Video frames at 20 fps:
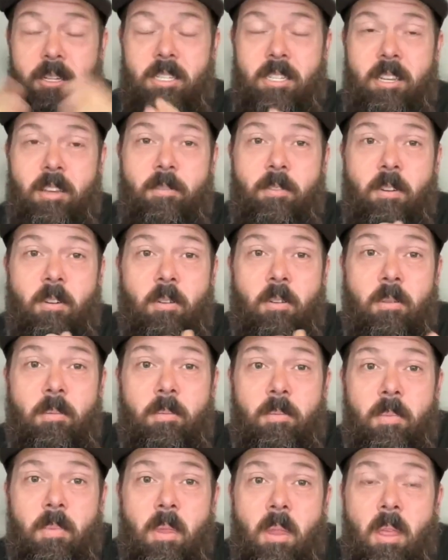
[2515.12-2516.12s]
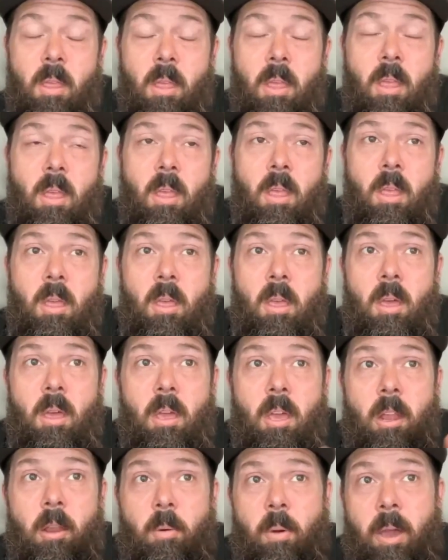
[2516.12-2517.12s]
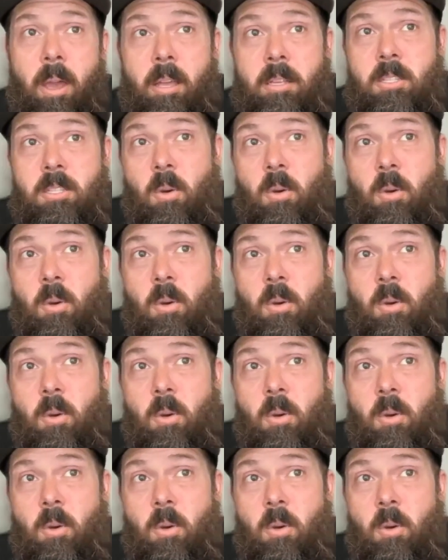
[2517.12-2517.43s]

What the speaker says: is difficult. Anyway,